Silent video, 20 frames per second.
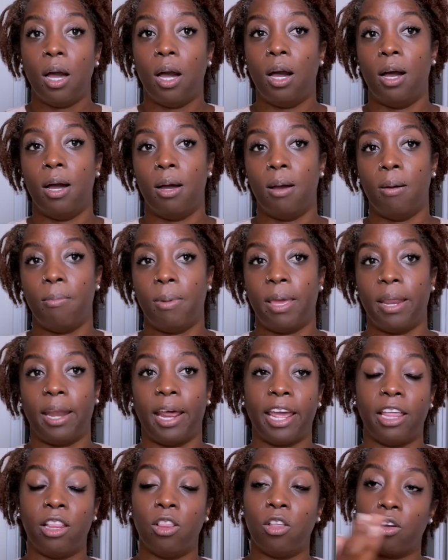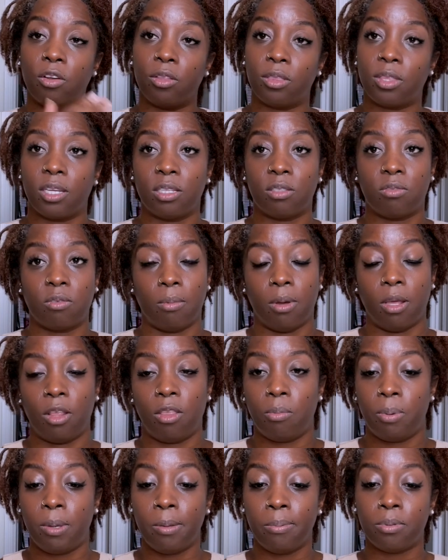And I learn things from
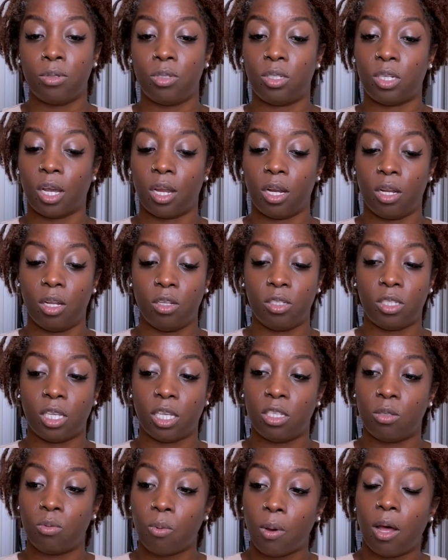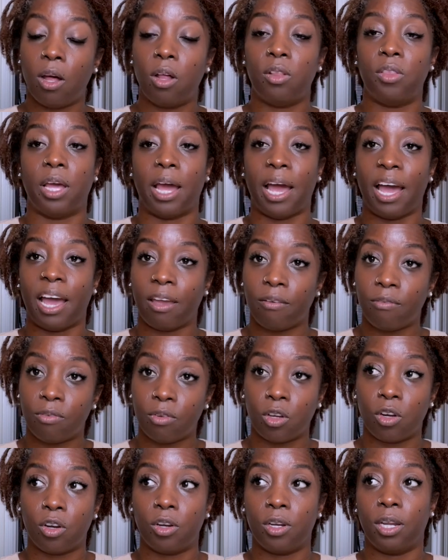other people's channels as well that I've
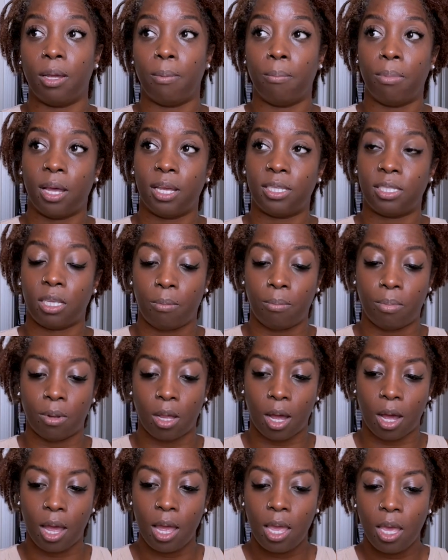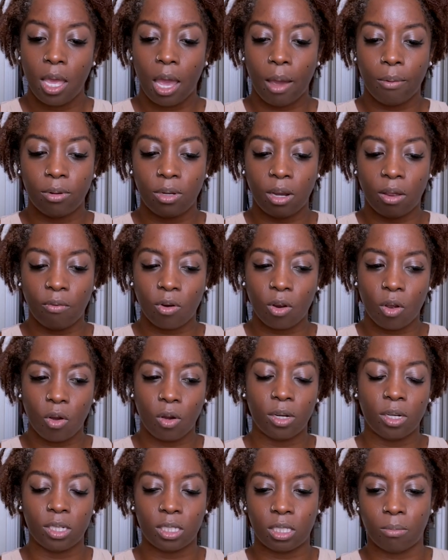learned, and blah, blah, blah. I would never go
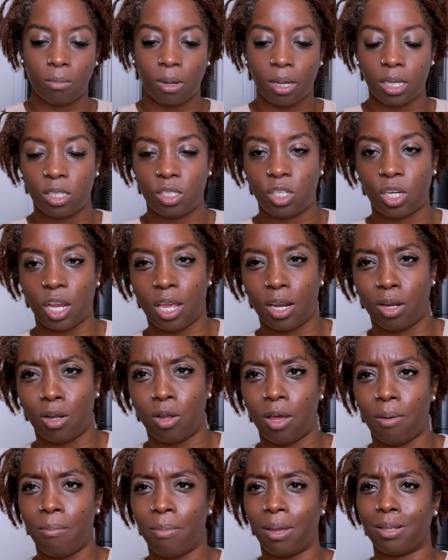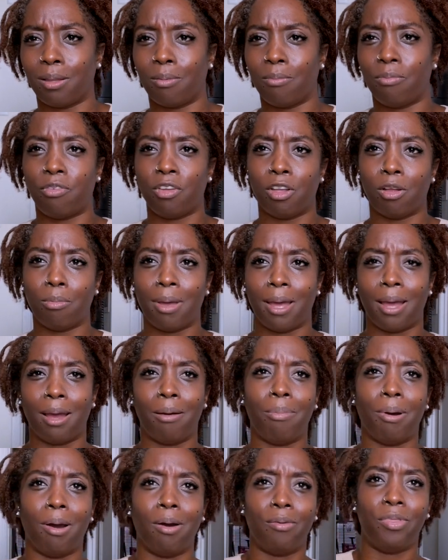under somebody's channel and make them feel bad
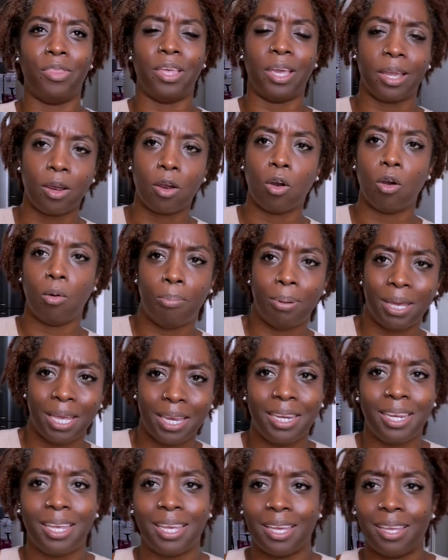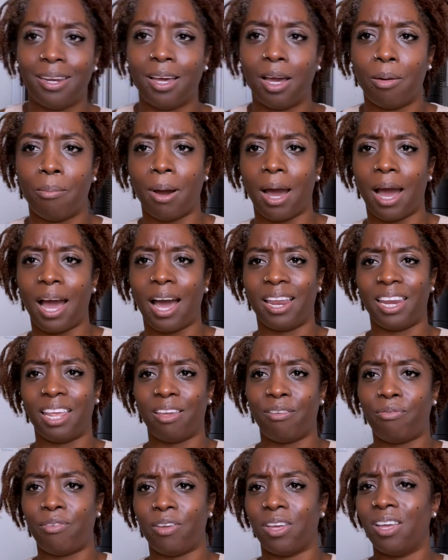about their opinion about how
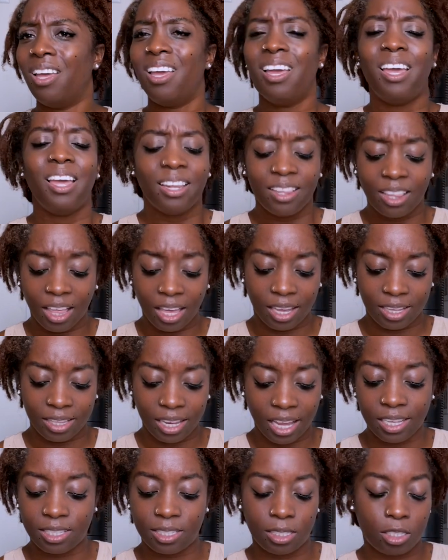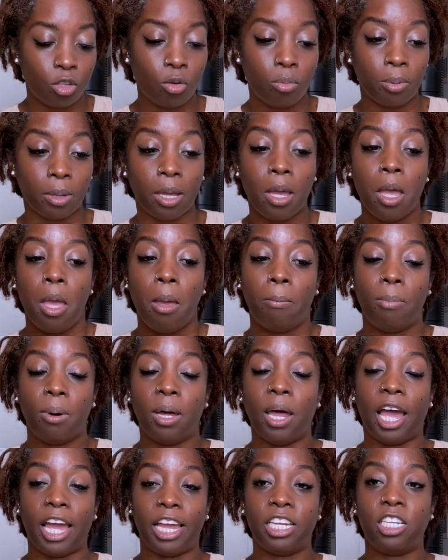they feel. Like, that's stupid.
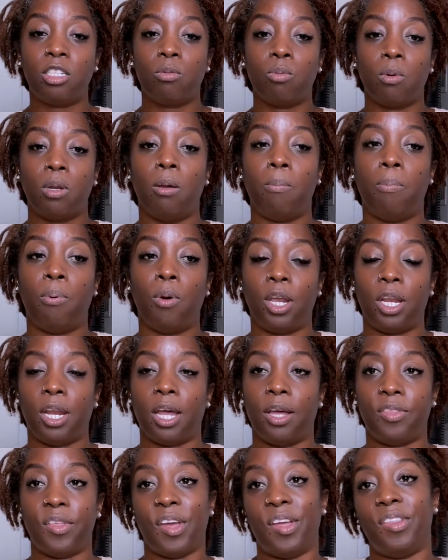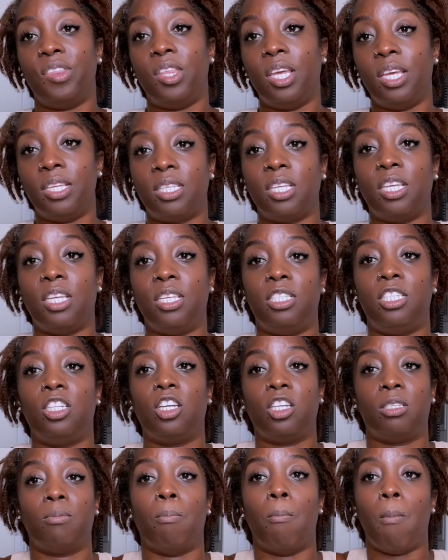But I just want to point out that this is
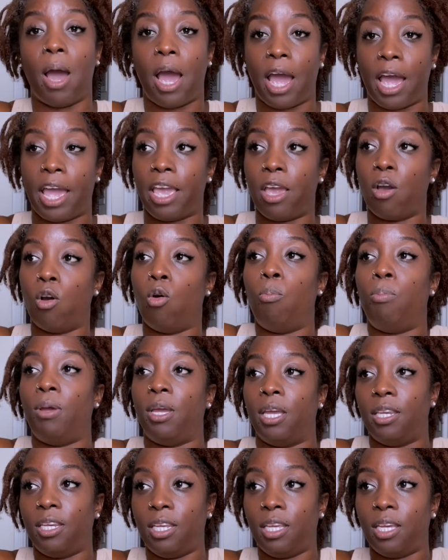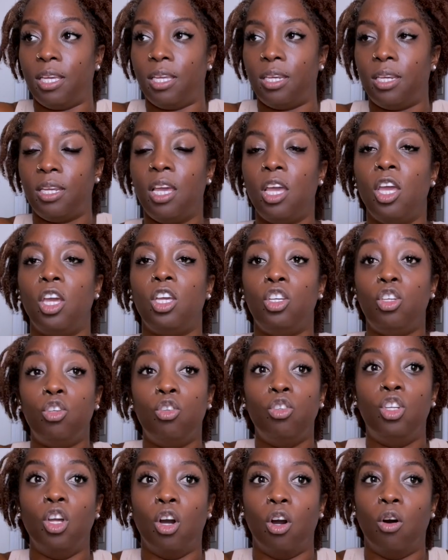just my opinion.
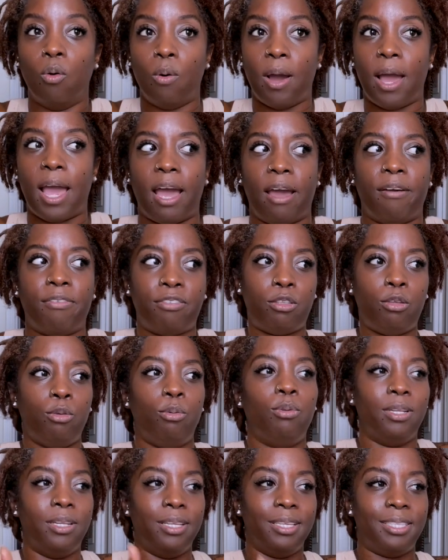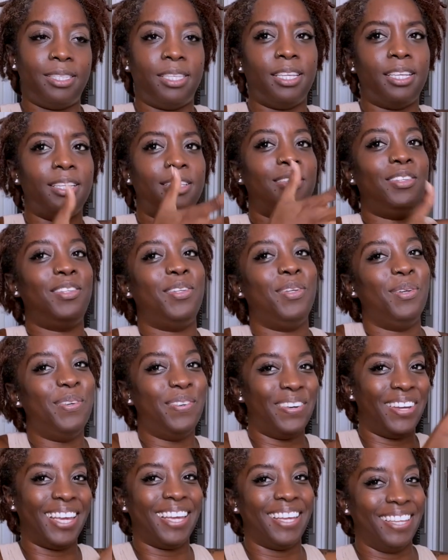You don't have to listen
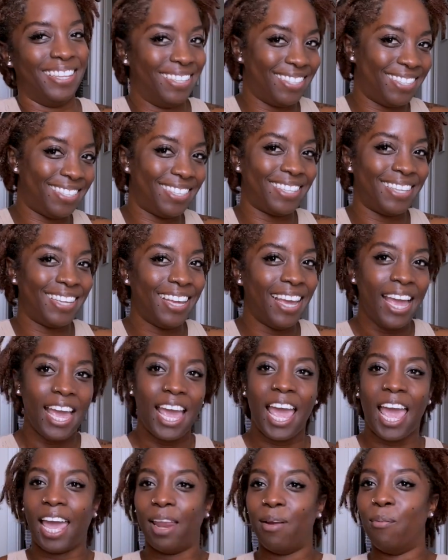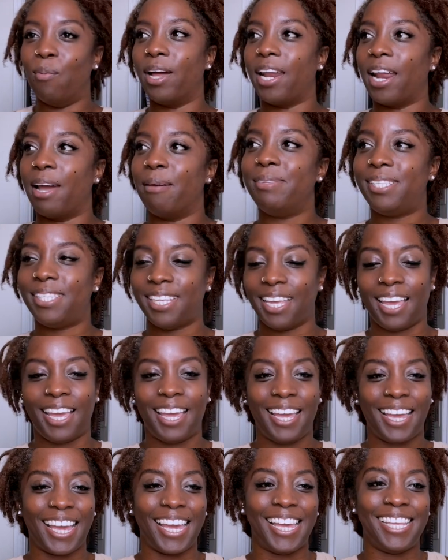to it. And what I'm
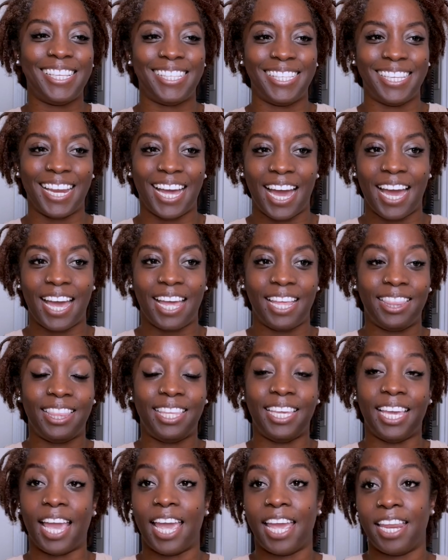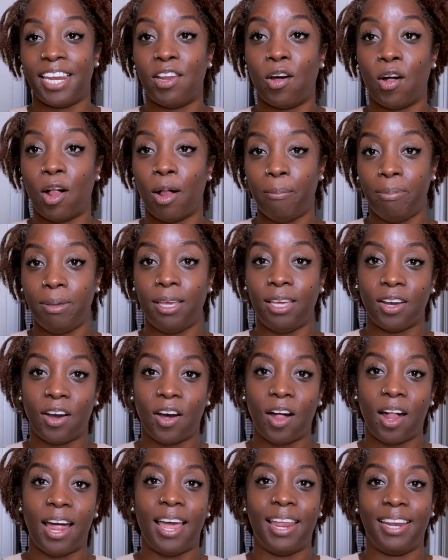saying is not the end all be
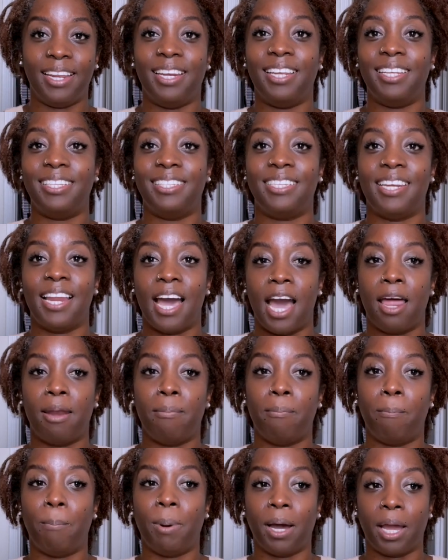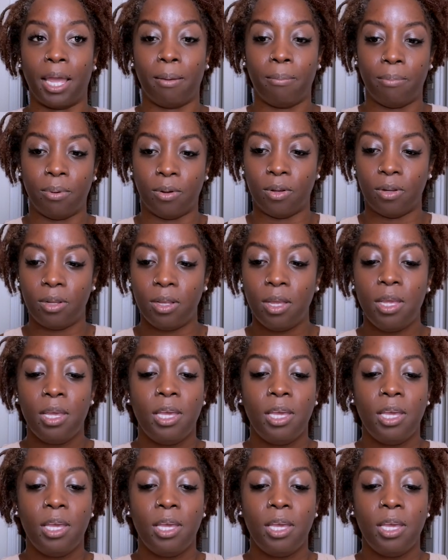all, and it is not Bible.